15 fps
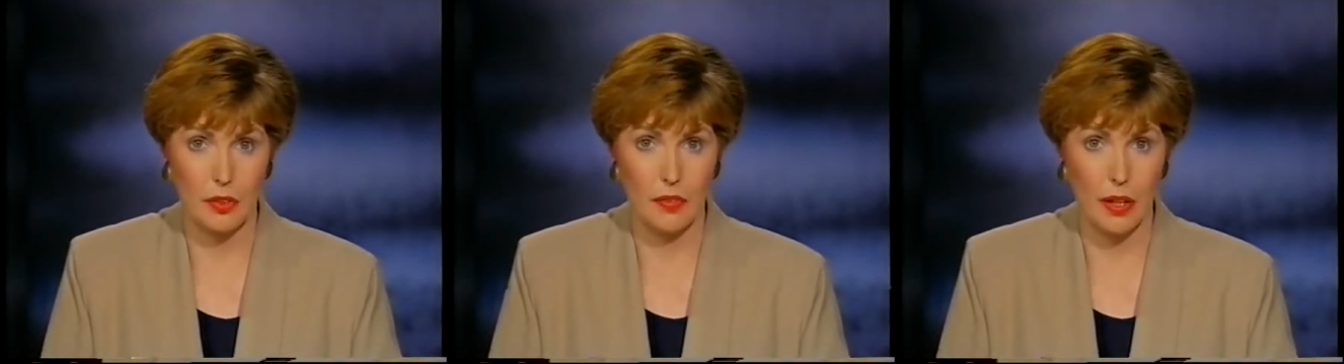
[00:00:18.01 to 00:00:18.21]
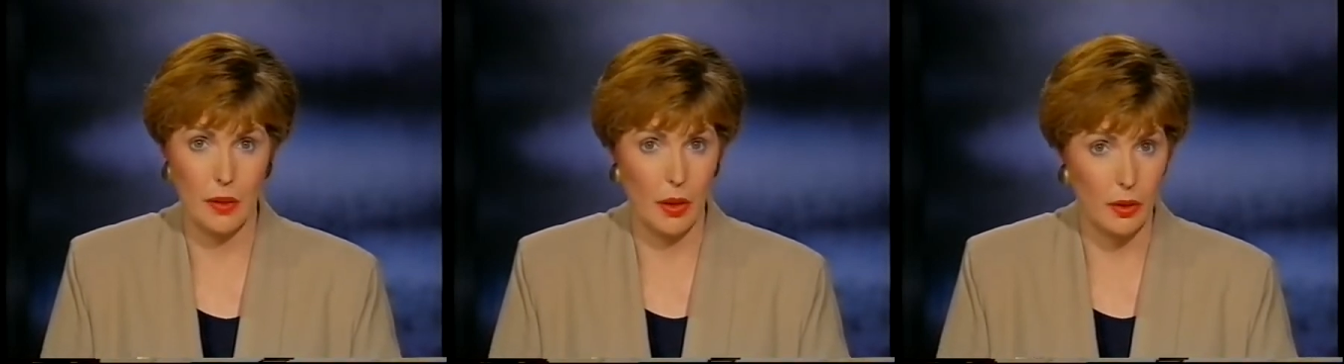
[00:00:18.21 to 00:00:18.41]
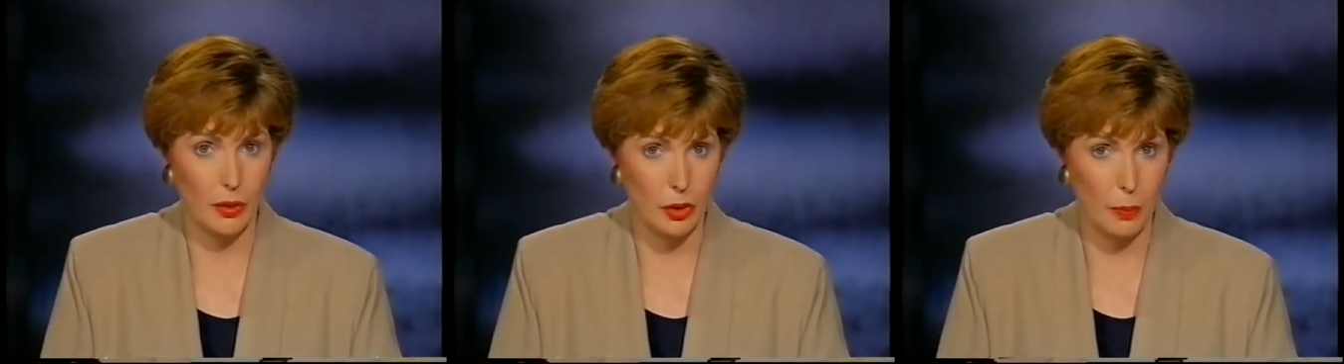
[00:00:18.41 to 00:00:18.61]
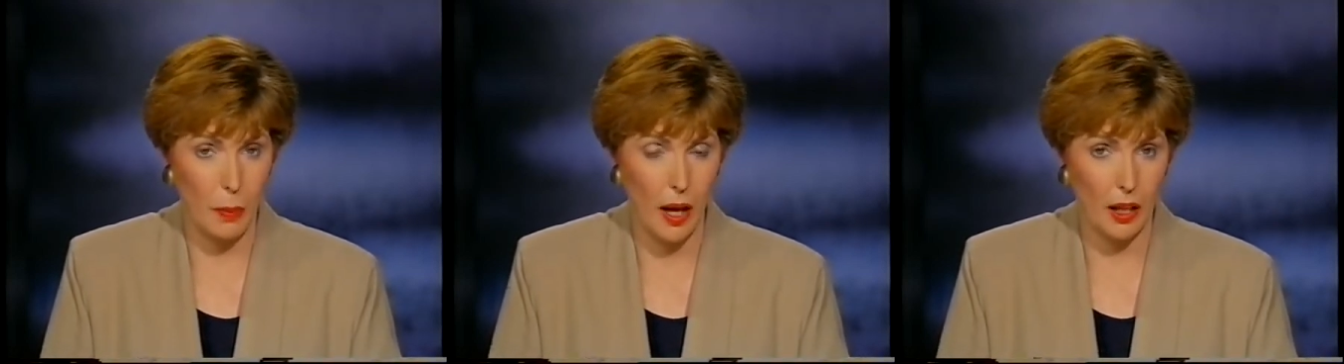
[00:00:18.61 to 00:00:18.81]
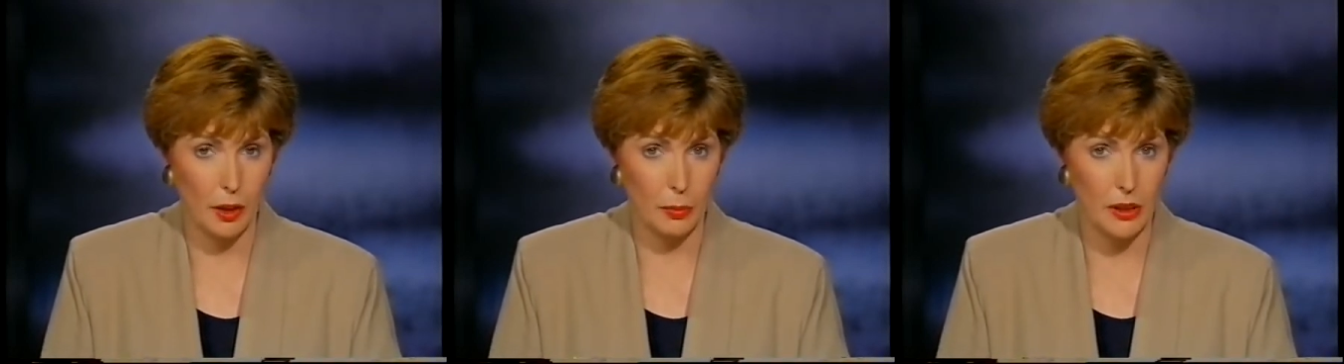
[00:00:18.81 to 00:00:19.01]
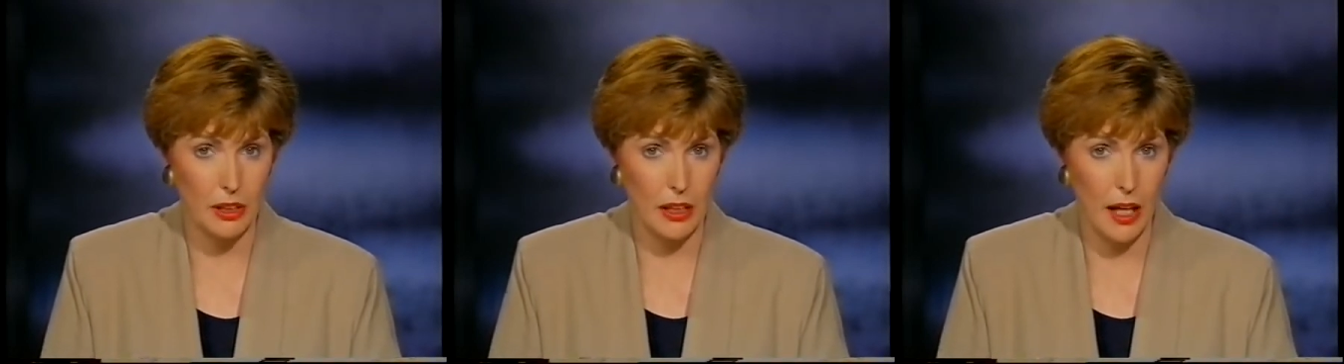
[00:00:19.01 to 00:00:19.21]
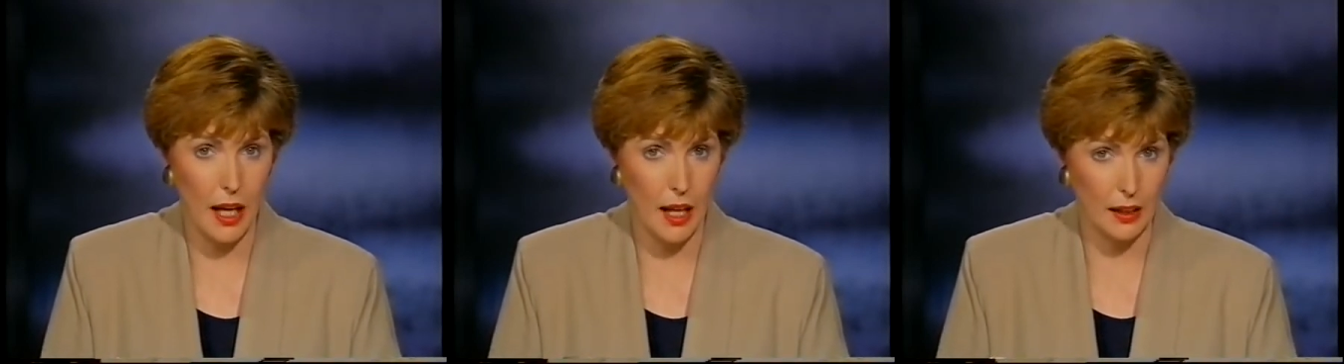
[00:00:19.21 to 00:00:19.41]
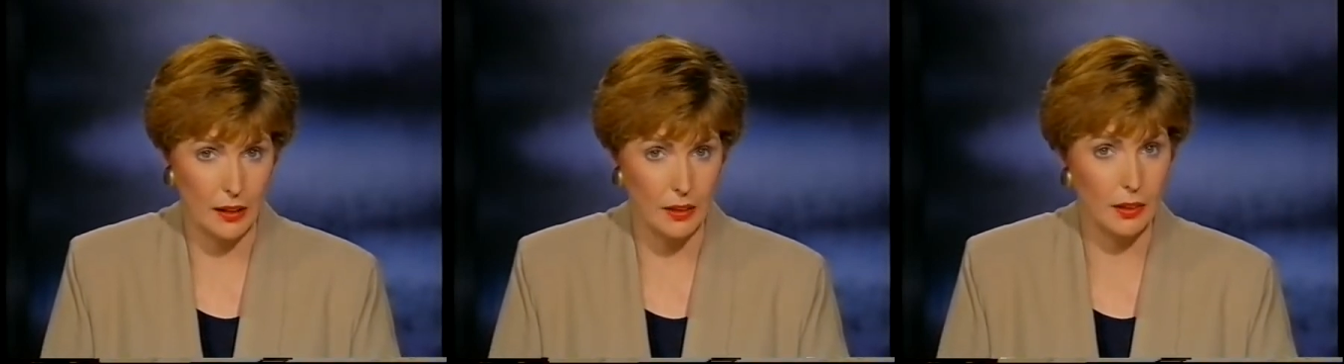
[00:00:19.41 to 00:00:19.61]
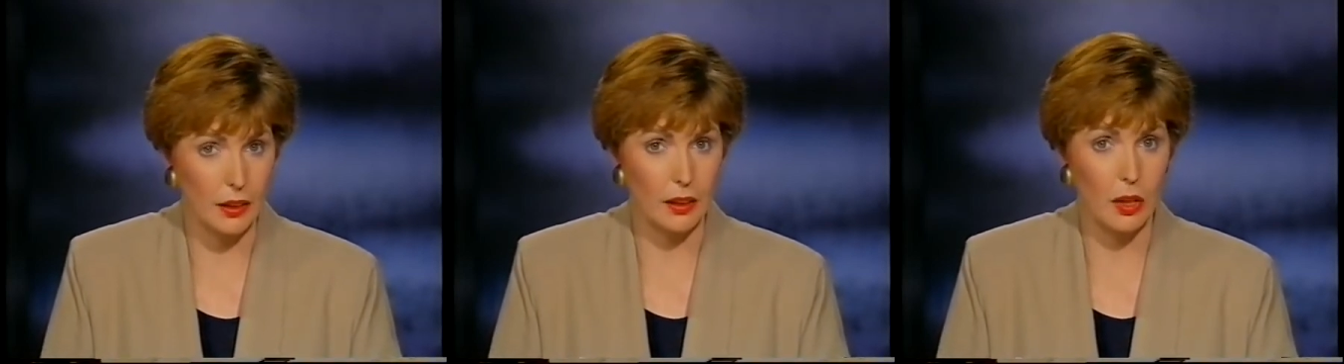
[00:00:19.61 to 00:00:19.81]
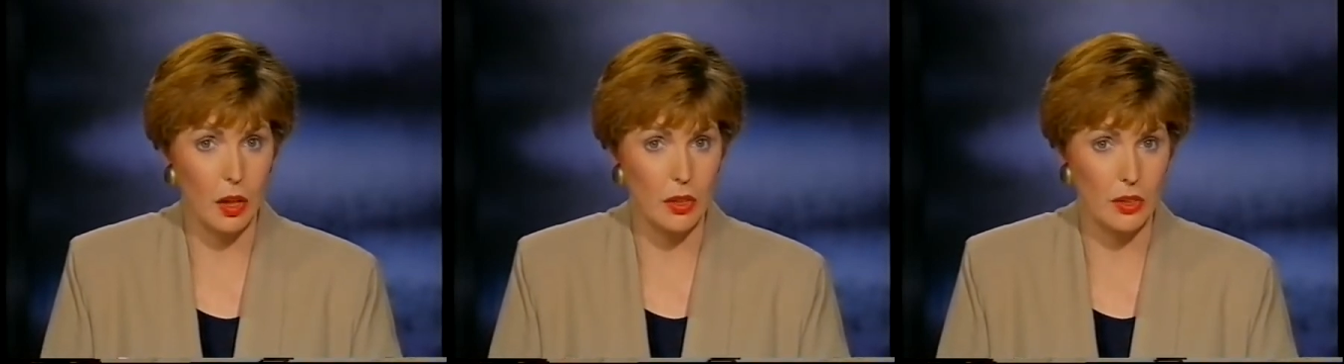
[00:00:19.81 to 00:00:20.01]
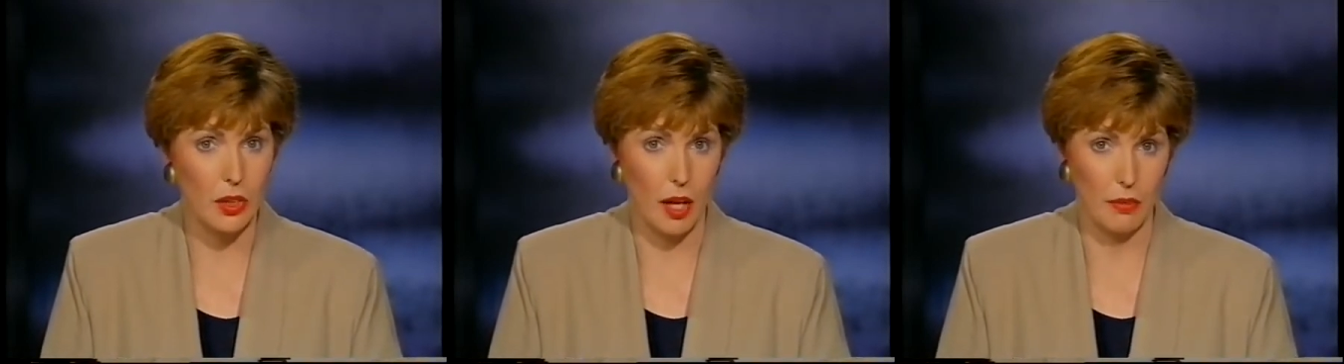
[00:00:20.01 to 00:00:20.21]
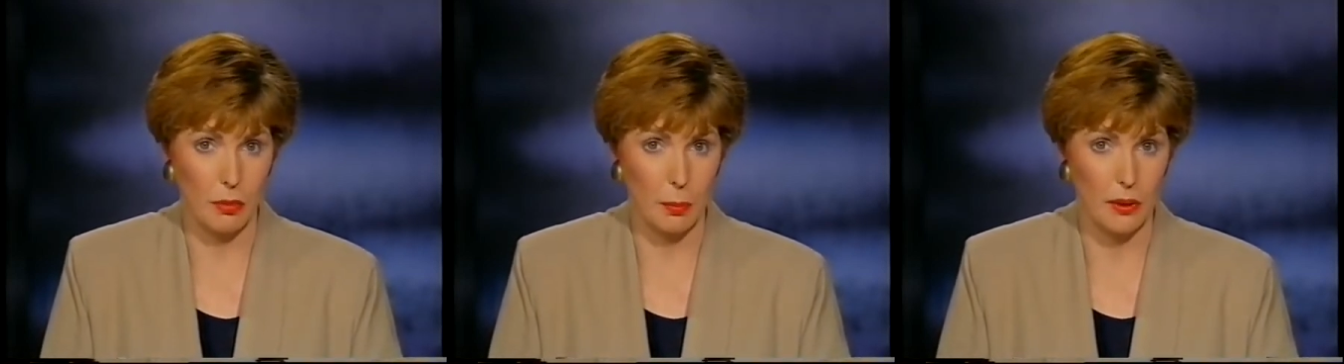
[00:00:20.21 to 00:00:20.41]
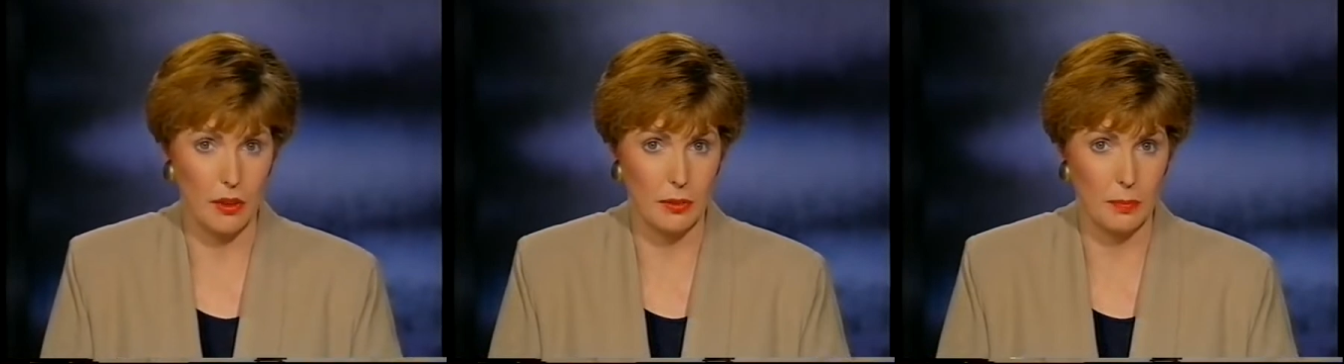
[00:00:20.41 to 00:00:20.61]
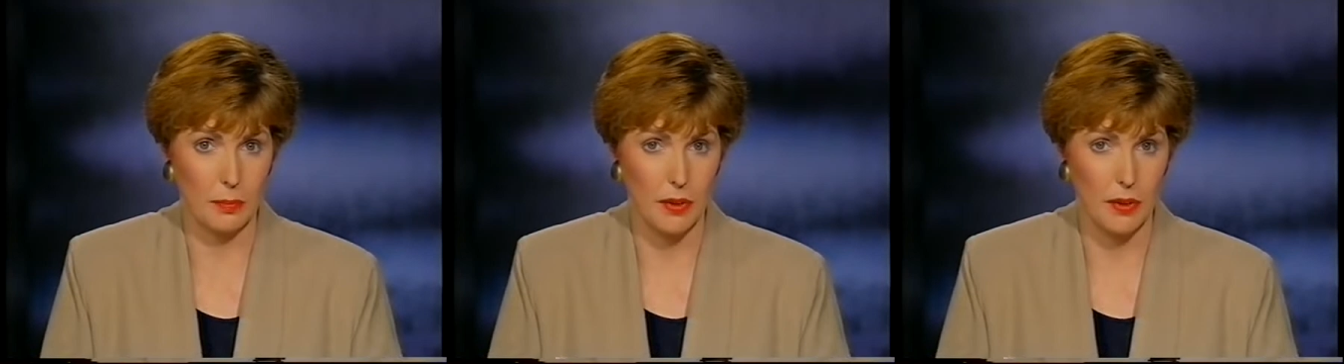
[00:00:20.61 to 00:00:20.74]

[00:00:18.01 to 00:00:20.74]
of their own department and the Goss government.